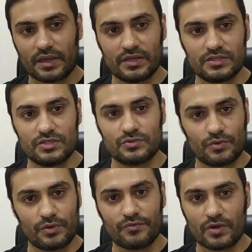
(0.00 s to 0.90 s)
kg,
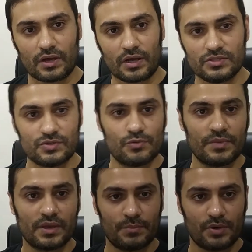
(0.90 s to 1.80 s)
so if you are
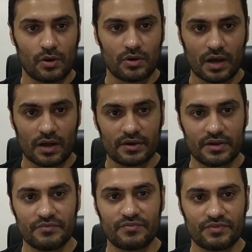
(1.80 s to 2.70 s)
consuming beyond
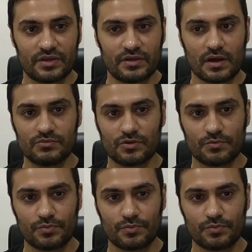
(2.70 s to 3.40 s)
150 grams of